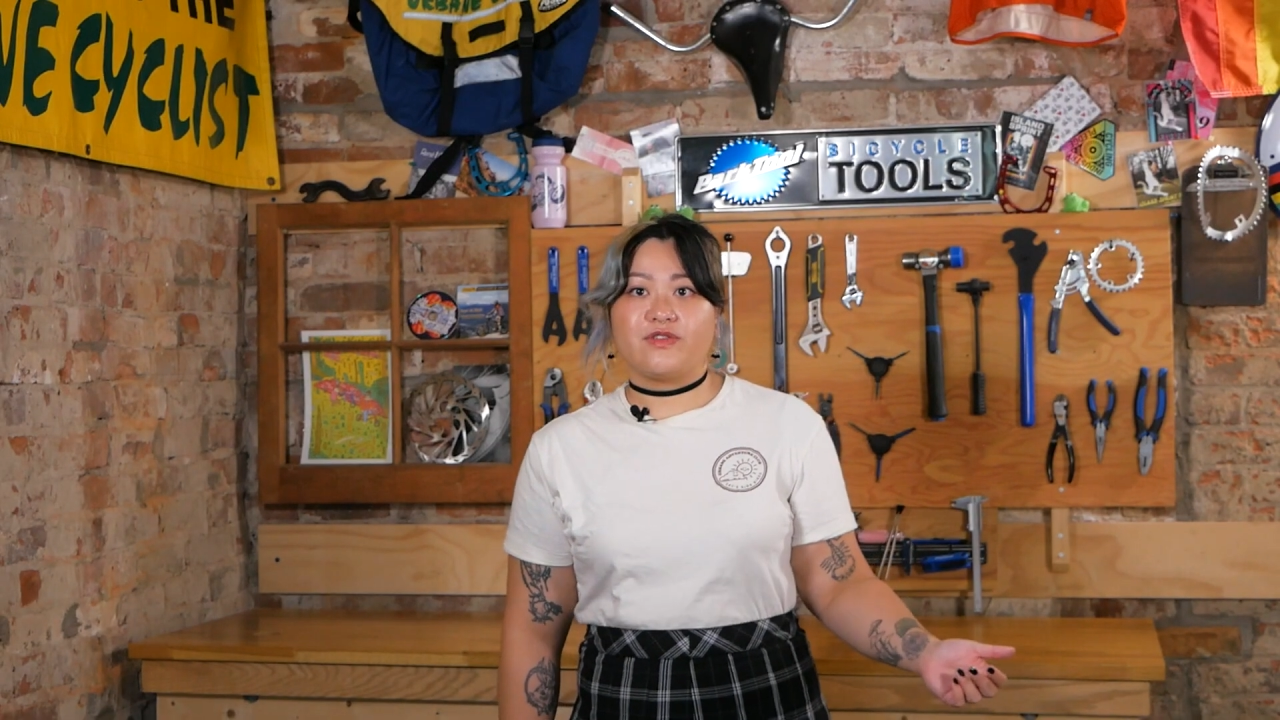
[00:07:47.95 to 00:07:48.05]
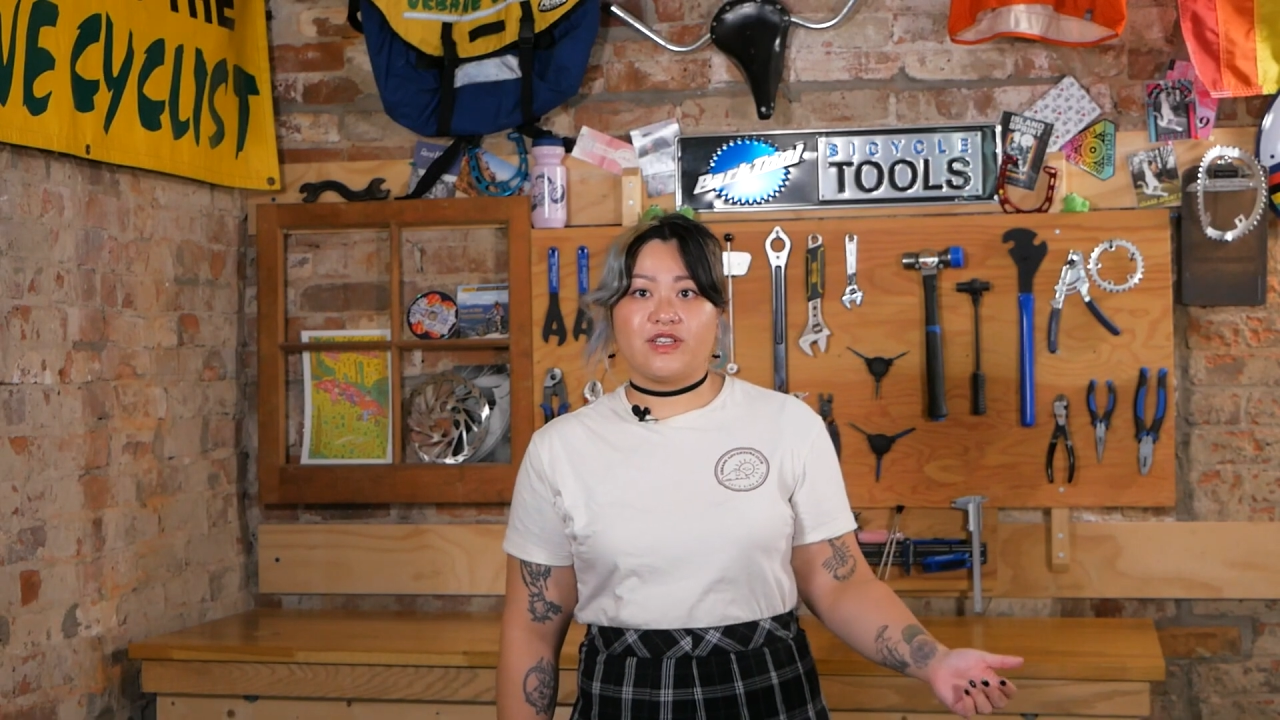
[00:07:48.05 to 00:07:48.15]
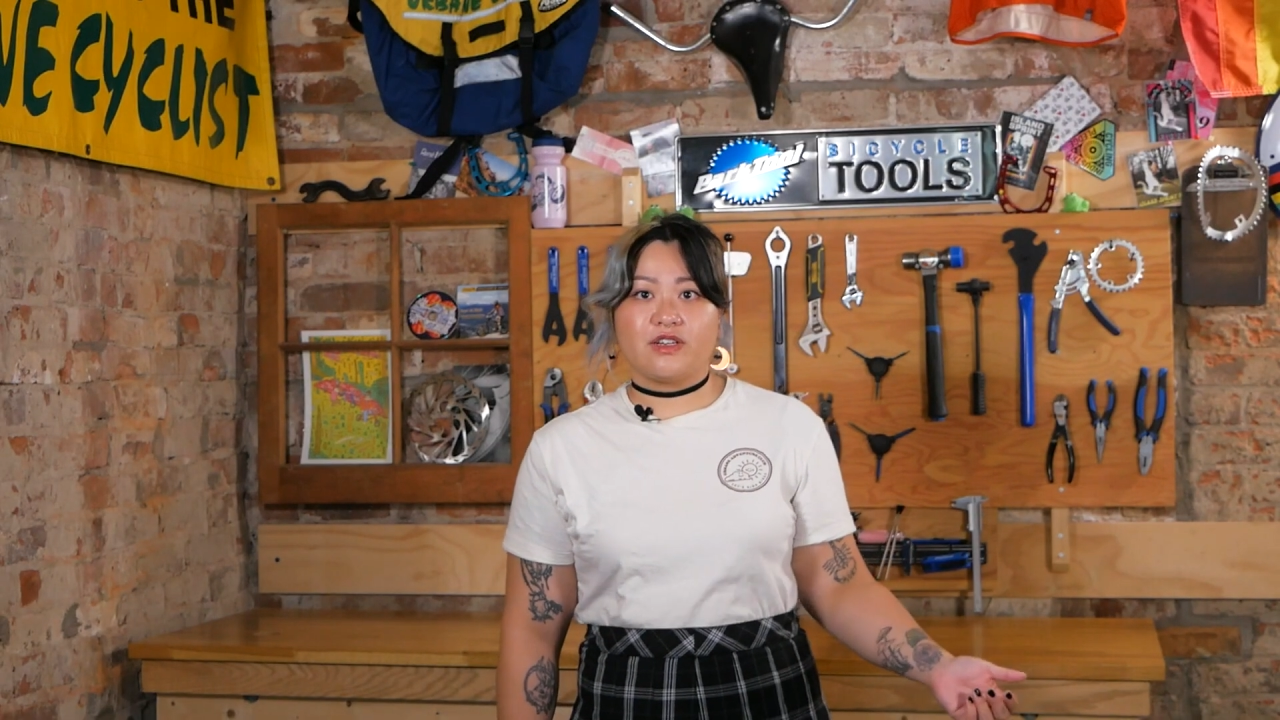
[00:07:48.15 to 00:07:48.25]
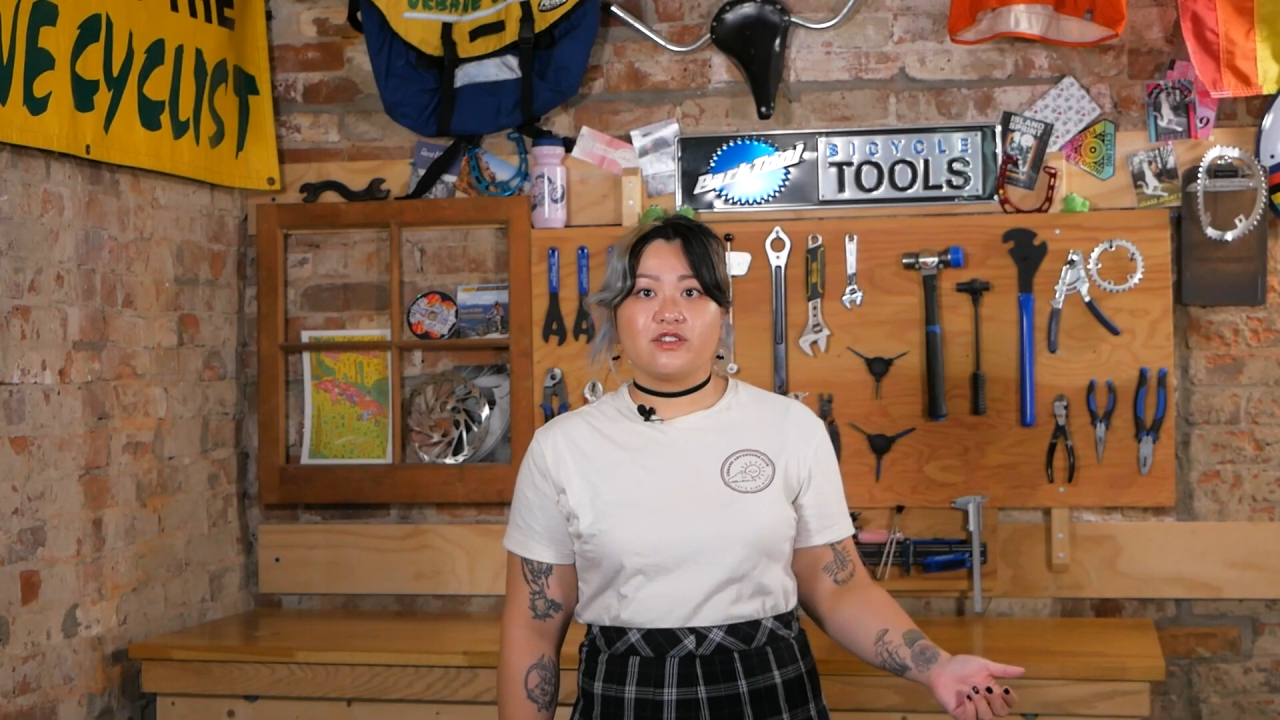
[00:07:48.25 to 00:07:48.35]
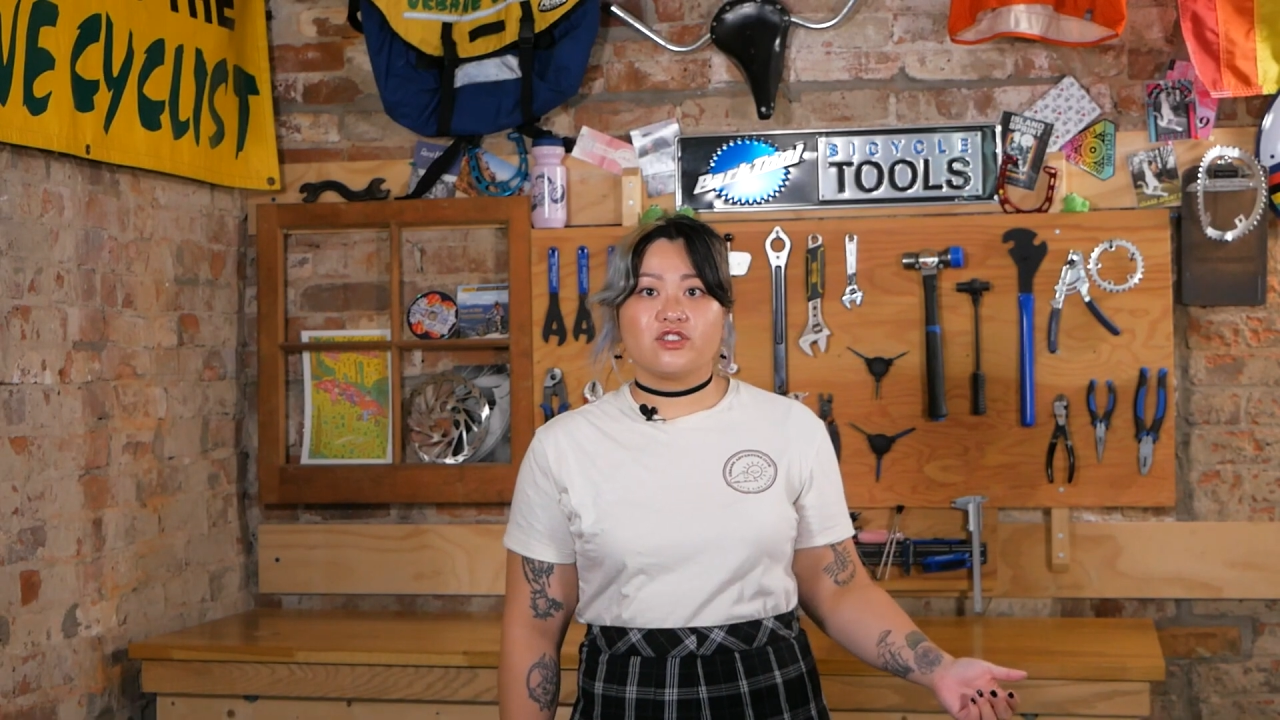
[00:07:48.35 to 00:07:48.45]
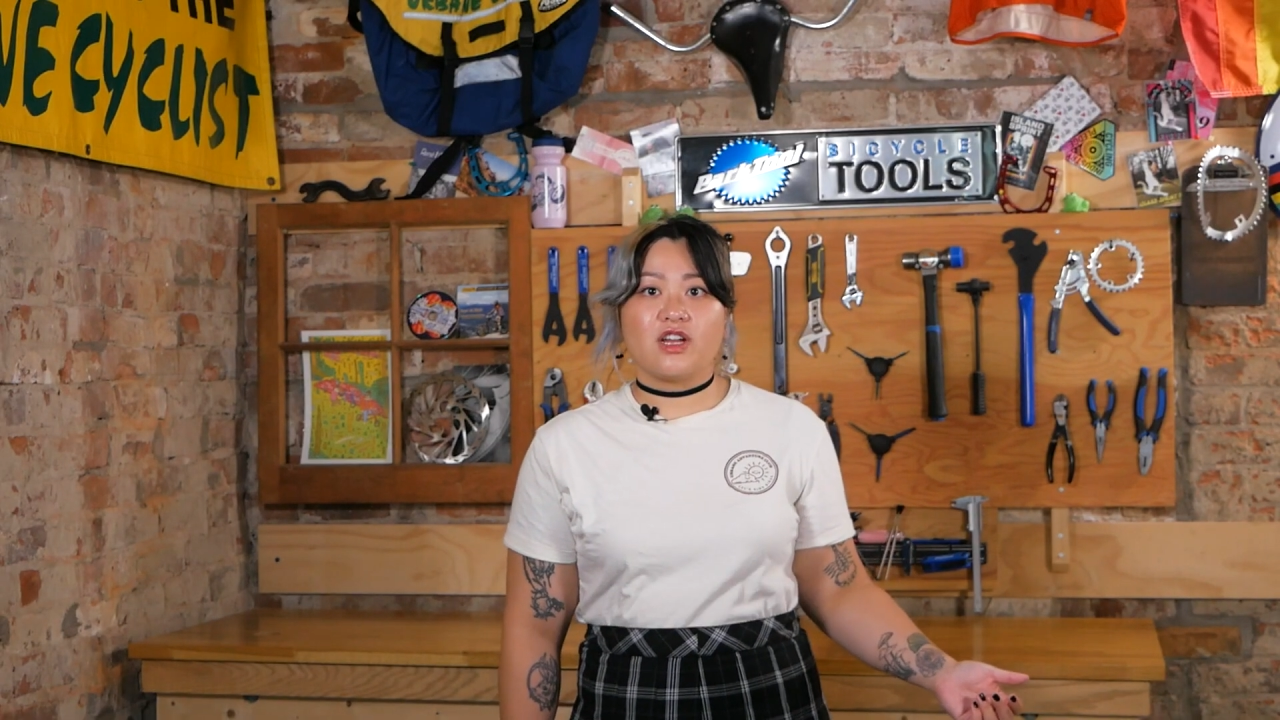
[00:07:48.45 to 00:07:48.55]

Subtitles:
vehicle